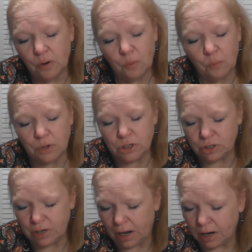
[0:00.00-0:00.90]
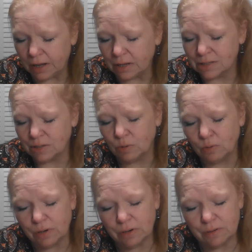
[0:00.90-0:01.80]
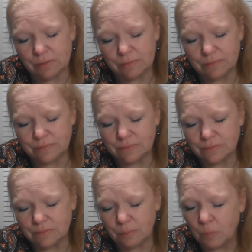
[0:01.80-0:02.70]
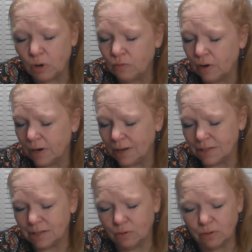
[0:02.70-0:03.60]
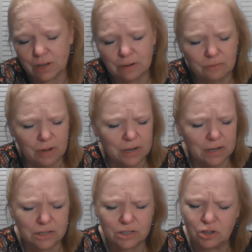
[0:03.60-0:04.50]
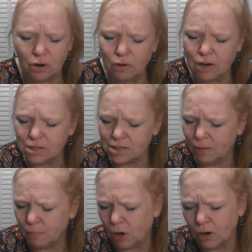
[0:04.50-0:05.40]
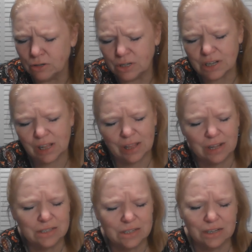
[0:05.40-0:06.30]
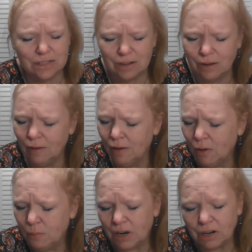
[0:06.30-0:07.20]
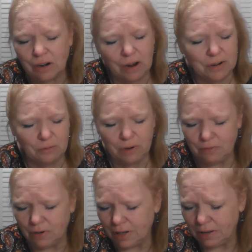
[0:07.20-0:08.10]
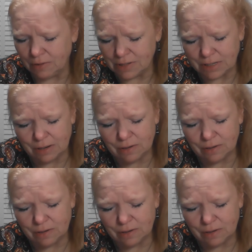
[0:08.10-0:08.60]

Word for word: what you're telling us, Lord. Move on us, Lord. Convict us, stir us, purge us, cleanse us. But God, don't ever leave us.